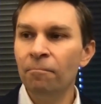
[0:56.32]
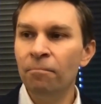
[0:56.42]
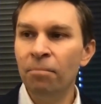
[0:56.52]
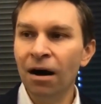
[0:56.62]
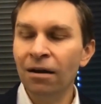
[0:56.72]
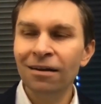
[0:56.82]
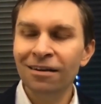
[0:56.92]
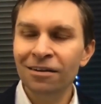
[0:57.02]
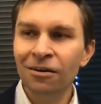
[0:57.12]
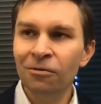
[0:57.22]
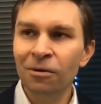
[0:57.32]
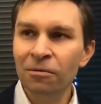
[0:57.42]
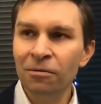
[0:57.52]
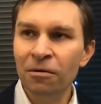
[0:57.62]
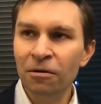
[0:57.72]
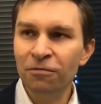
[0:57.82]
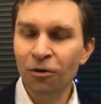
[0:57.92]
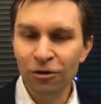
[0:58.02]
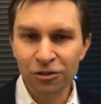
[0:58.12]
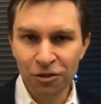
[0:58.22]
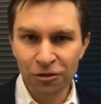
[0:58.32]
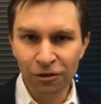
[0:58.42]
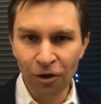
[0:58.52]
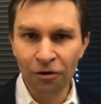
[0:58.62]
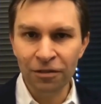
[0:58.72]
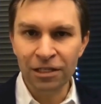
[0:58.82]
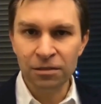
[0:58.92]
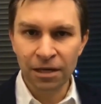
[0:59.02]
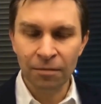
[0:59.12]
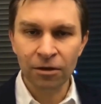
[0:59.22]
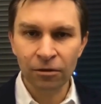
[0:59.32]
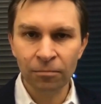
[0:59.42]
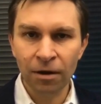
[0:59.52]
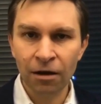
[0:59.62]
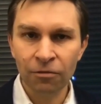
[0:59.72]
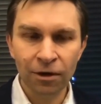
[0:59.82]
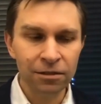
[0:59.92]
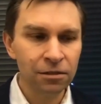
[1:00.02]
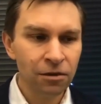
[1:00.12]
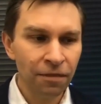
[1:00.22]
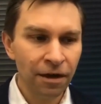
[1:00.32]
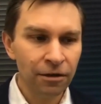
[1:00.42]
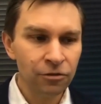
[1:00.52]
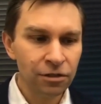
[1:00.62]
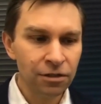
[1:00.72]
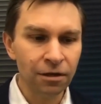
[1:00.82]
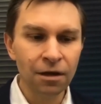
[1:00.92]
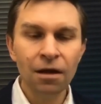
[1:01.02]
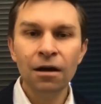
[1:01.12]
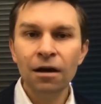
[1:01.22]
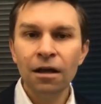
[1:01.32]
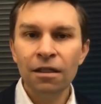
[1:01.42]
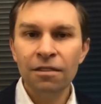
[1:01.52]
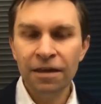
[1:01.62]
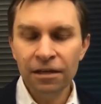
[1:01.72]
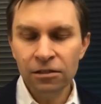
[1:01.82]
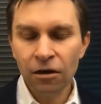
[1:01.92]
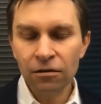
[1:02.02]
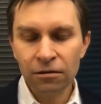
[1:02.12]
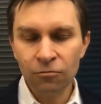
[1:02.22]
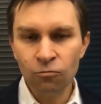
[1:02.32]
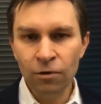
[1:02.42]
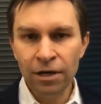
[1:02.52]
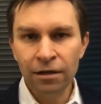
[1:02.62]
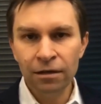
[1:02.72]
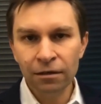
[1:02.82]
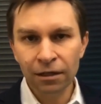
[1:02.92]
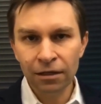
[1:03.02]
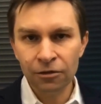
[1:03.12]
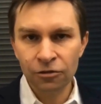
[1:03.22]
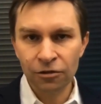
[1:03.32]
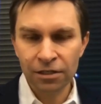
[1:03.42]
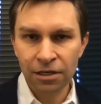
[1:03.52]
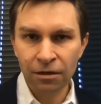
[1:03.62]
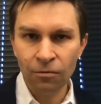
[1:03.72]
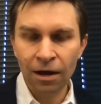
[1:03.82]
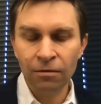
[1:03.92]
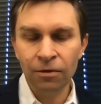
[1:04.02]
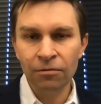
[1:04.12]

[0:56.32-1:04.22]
But, you know, we, we were forced to learn these chemical pathways. It's not that interesting. Things got really interesting when we